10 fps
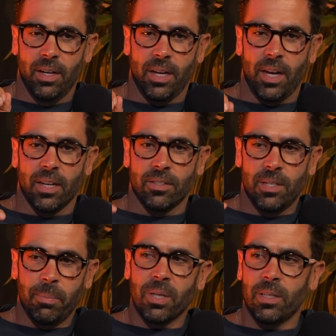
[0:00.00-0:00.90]
and
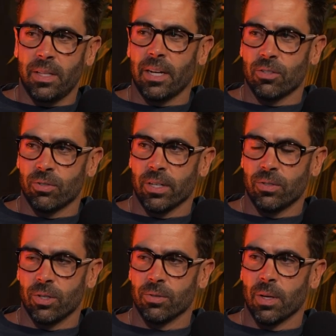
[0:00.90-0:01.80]
typically that stress
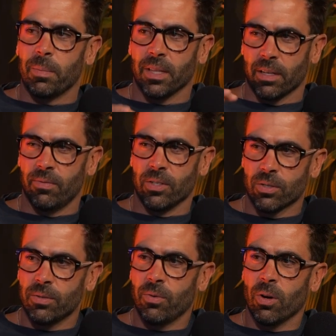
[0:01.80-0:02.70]
shows up in like
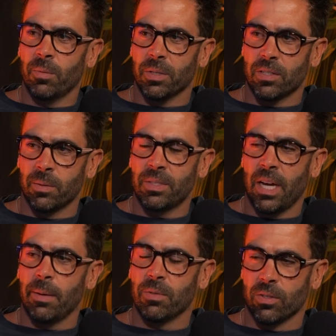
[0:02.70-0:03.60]
physical form, but
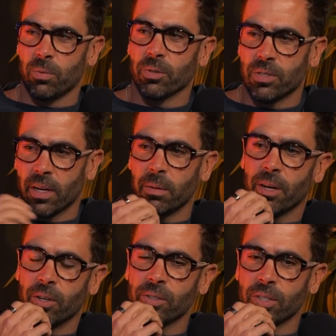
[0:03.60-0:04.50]
sometimes, as we were talking
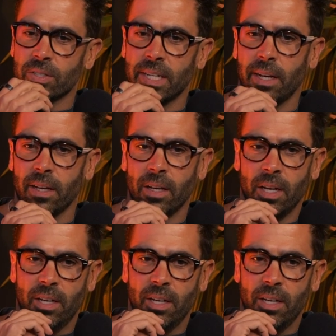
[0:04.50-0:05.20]
about earlier today,